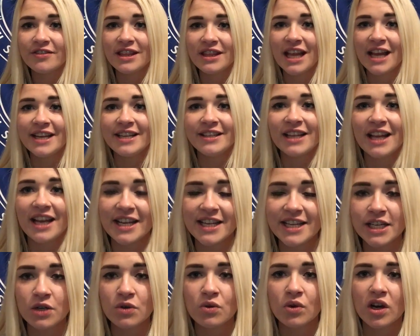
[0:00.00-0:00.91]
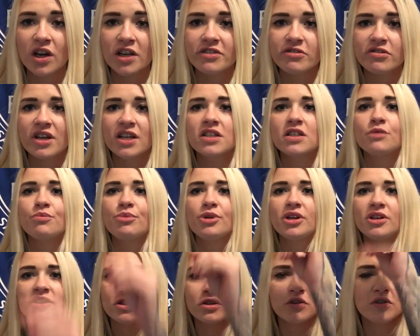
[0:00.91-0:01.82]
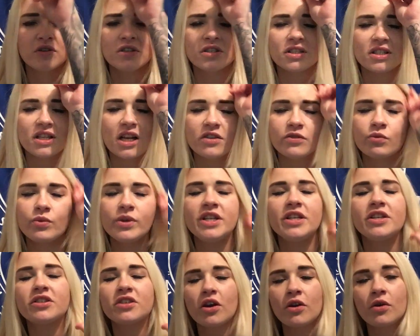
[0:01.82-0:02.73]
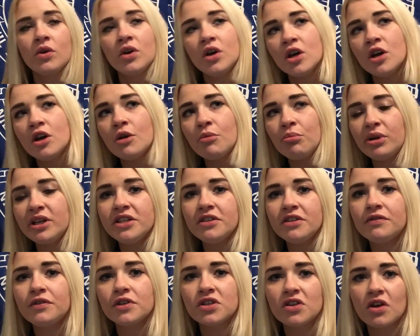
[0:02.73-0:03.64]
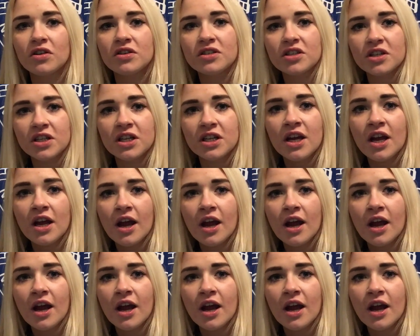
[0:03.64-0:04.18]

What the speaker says: late equaliser against Spurs at Goodison last week. So pleased for Tosun.